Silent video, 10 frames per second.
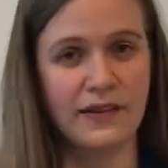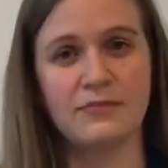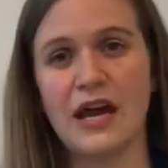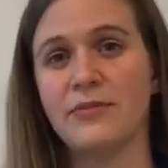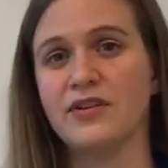
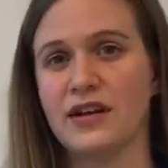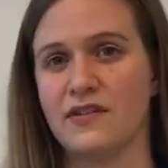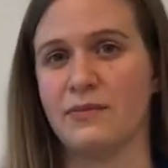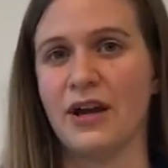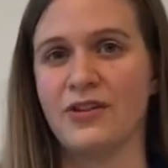Sometimes a
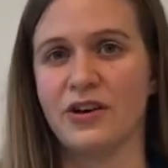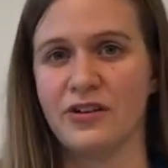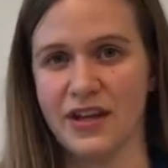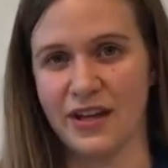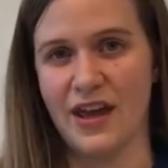nest might
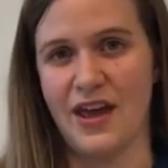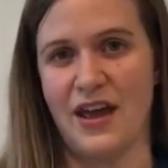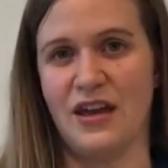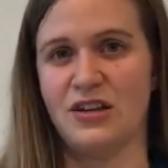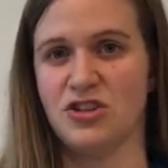look like
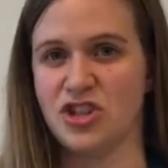a